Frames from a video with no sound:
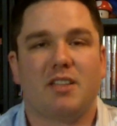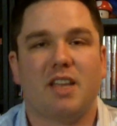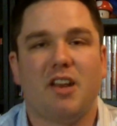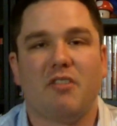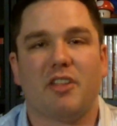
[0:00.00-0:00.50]

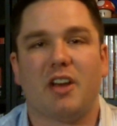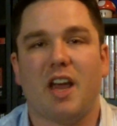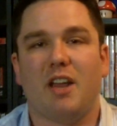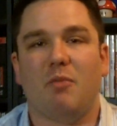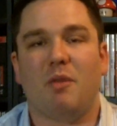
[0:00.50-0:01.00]
stayed over the
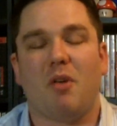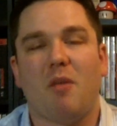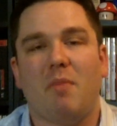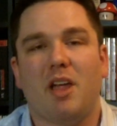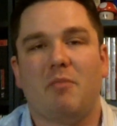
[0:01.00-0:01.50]
night, and we
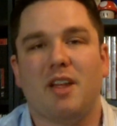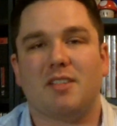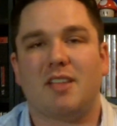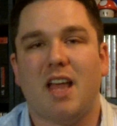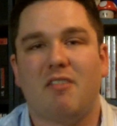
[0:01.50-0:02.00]
bought Mega
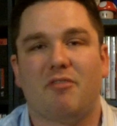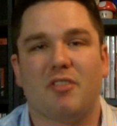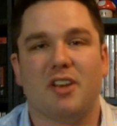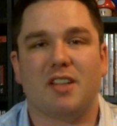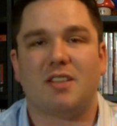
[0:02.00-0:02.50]
Man 10
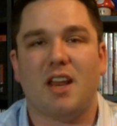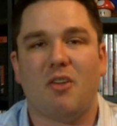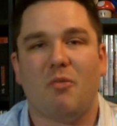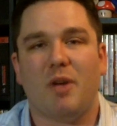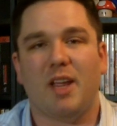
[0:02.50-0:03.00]
for the
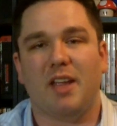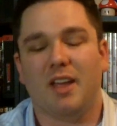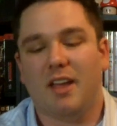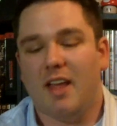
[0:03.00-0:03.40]
Nintendo Wii.